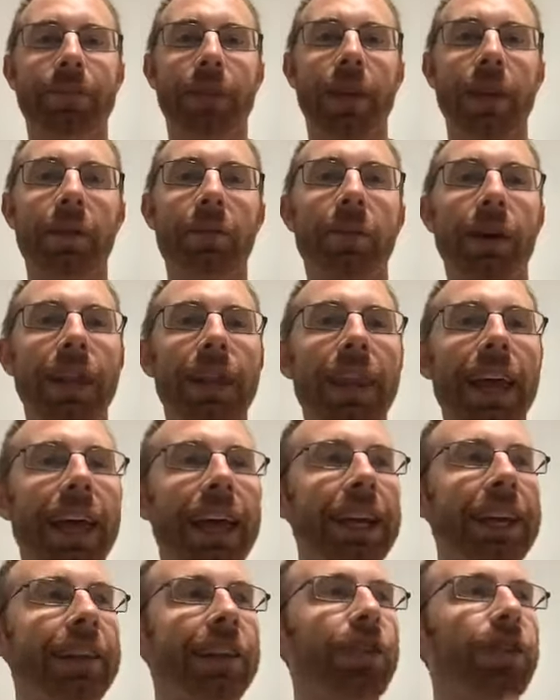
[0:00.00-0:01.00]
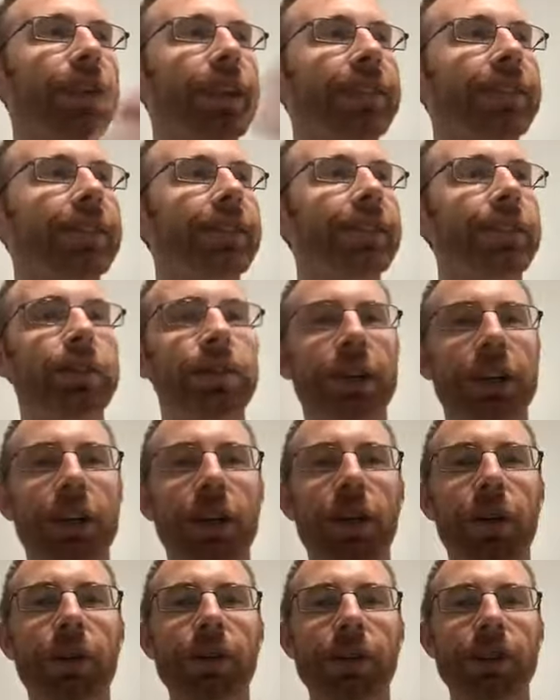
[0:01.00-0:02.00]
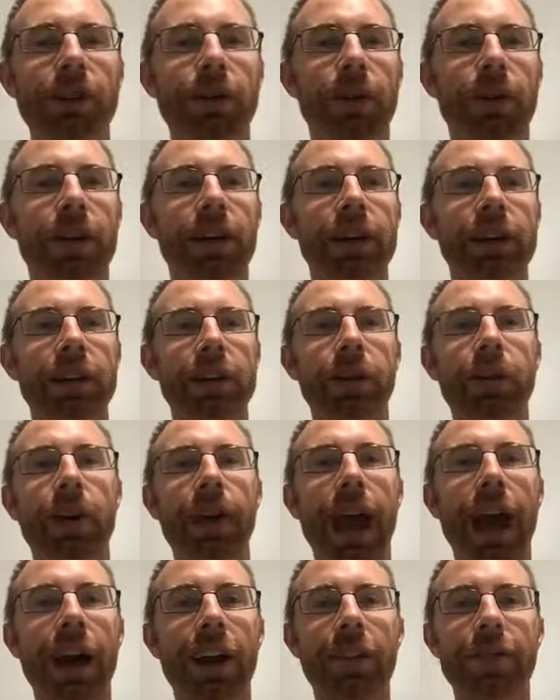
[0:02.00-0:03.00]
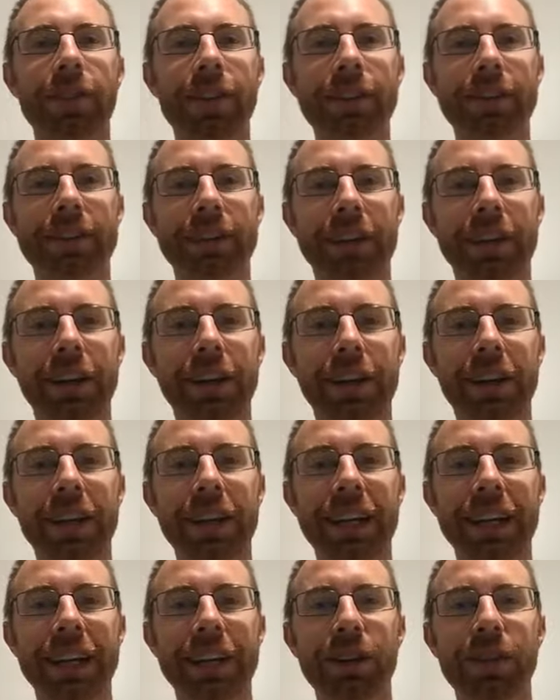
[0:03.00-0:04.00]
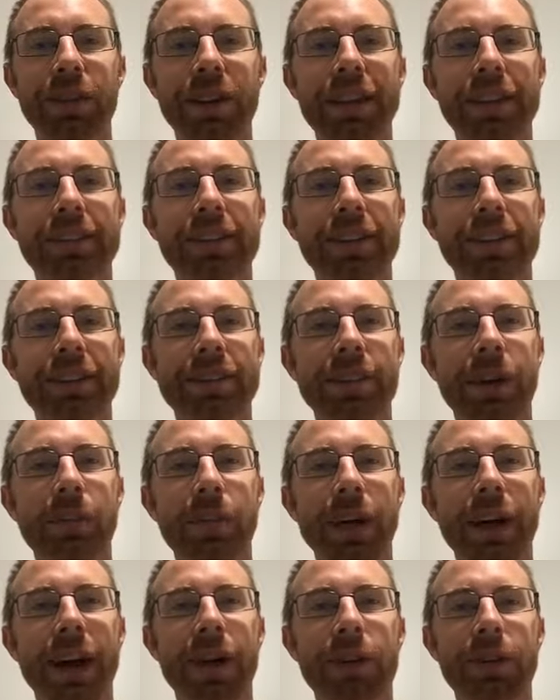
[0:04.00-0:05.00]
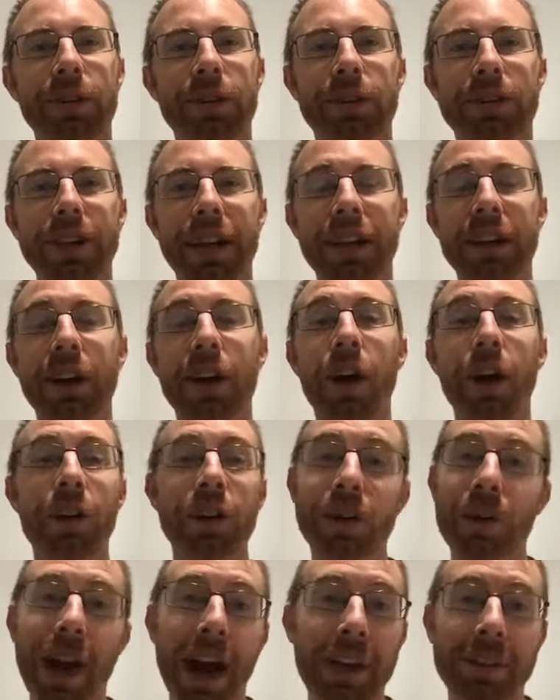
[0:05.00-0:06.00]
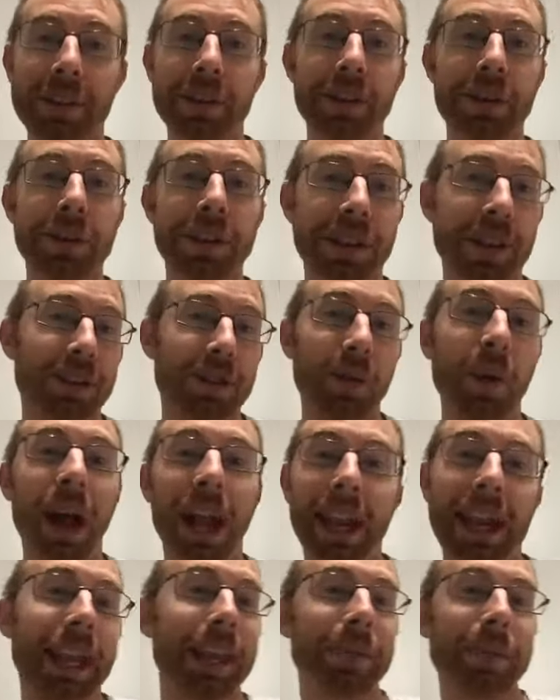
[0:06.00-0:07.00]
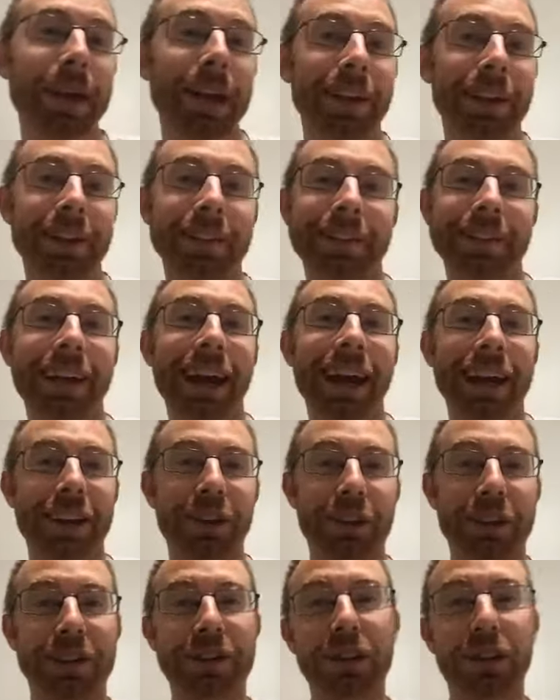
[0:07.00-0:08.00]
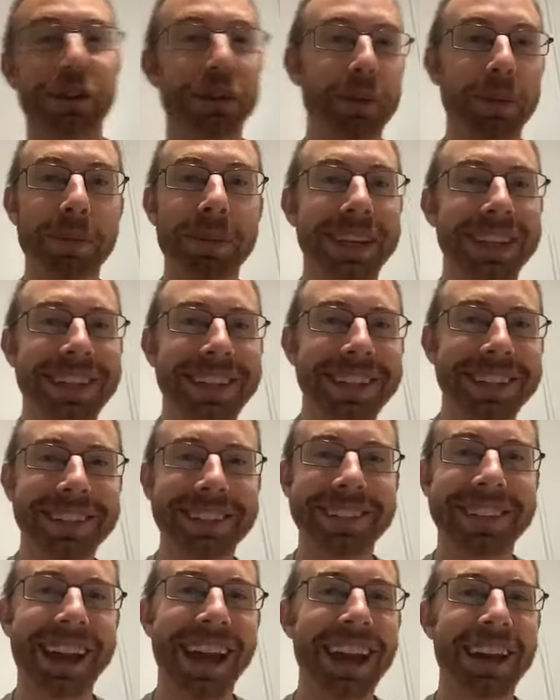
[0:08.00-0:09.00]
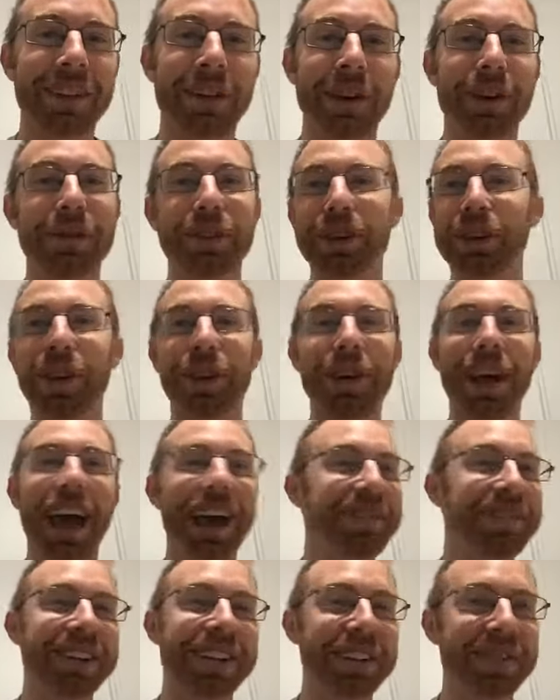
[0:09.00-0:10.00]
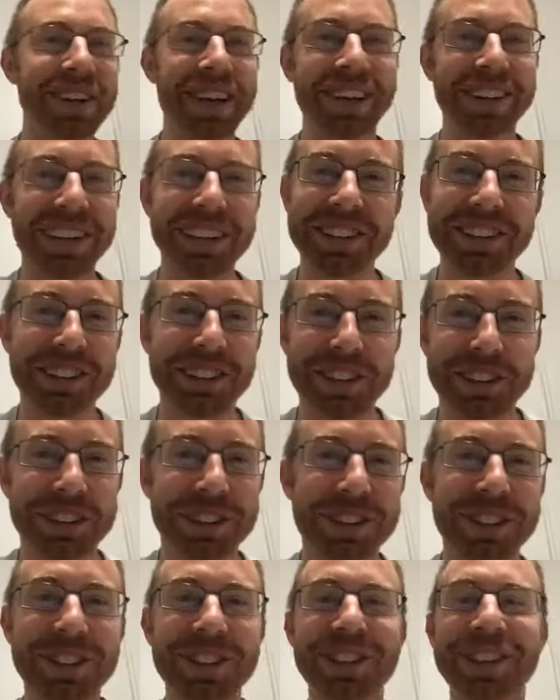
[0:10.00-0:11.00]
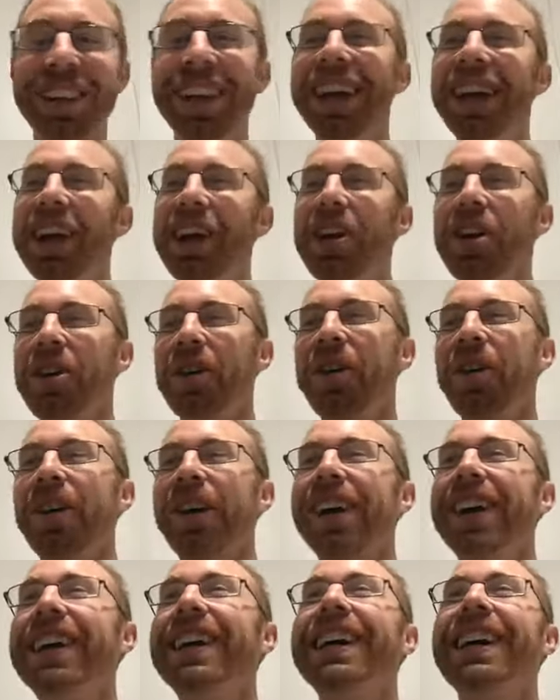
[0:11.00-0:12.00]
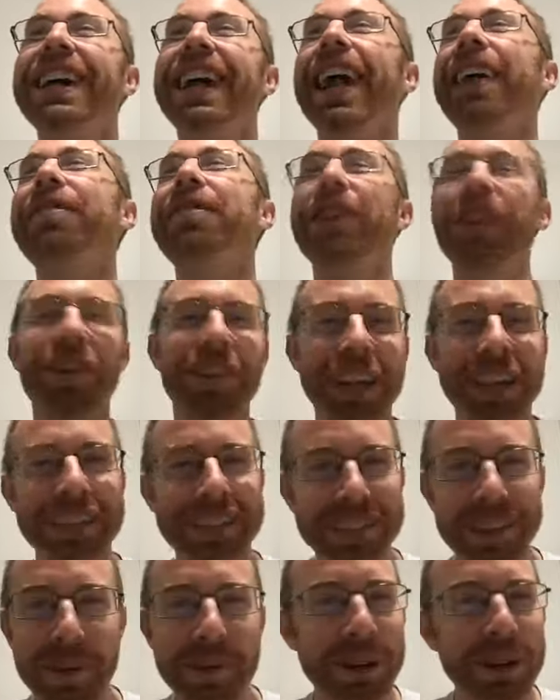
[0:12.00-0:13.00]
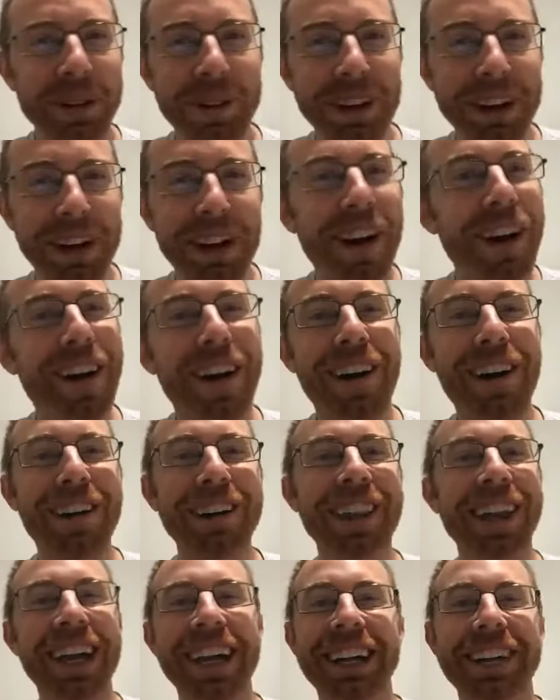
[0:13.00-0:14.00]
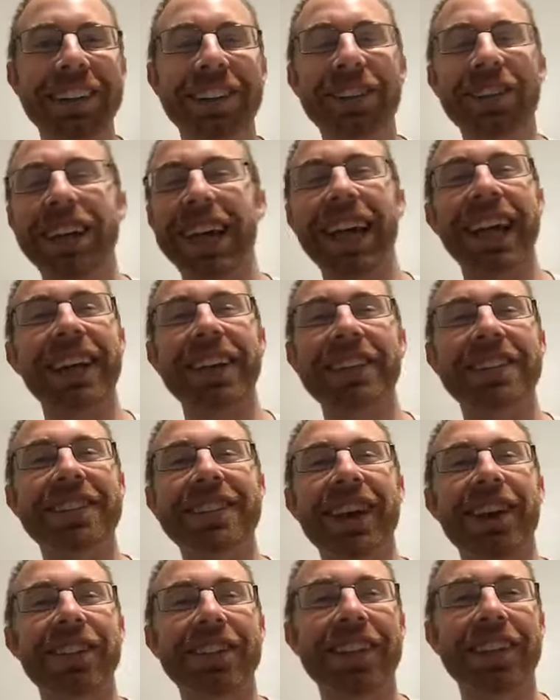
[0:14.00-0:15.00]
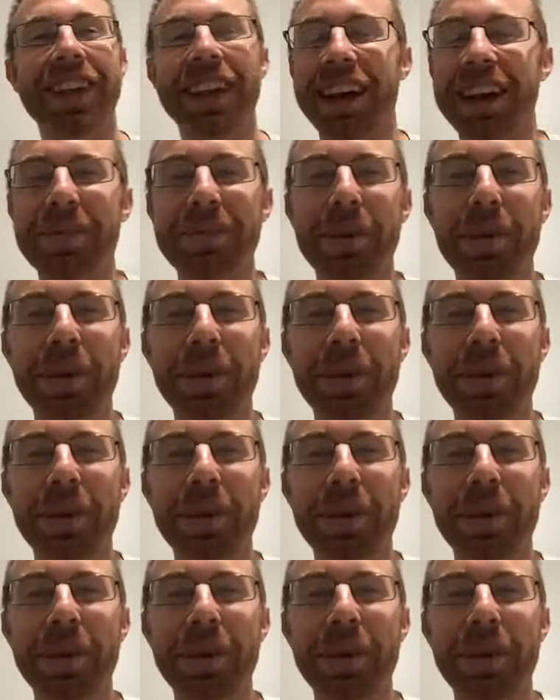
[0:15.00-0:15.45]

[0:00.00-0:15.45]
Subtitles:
But then you listen to a coach, or you, out of insecurity, you listen to someone else who said, no, you had to do it this way. Email is dead, or social media is dead, or if you don't have an email list, you're screwed. Or if you don't get someone on the call, then you can't sell to them.